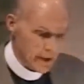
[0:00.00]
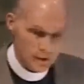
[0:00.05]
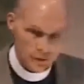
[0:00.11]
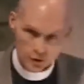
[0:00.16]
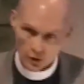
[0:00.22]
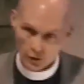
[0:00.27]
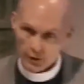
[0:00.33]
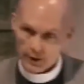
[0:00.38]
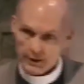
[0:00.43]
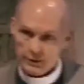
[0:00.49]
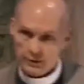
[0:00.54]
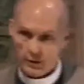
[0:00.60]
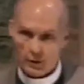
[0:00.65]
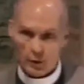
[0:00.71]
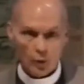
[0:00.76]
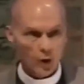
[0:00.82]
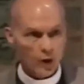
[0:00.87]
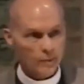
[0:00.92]
Then turning to
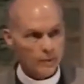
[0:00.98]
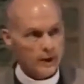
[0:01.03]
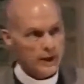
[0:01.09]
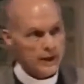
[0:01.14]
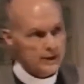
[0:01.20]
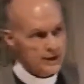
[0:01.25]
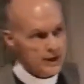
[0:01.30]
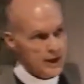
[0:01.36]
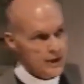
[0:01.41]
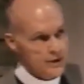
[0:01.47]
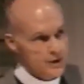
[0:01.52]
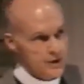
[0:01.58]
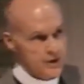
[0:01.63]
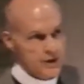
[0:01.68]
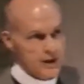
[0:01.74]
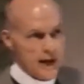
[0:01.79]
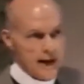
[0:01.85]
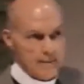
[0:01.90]
the woman, he says
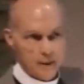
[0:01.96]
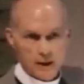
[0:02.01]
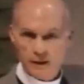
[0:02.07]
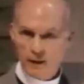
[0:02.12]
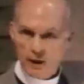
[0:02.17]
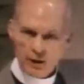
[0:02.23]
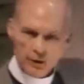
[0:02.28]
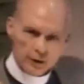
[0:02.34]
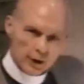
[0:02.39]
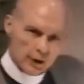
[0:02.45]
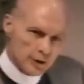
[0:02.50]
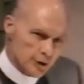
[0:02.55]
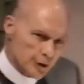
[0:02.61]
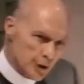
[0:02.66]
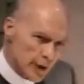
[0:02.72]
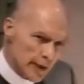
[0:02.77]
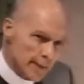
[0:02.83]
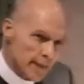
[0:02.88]
to Simon, do you
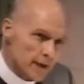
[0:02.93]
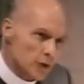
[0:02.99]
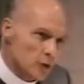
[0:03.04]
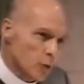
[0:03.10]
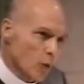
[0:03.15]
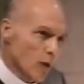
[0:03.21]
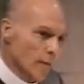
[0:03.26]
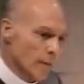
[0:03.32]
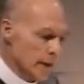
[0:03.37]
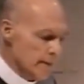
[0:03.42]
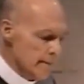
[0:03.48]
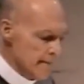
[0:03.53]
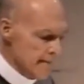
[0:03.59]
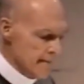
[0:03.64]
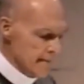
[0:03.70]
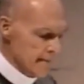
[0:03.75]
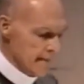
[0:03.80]
see this woman?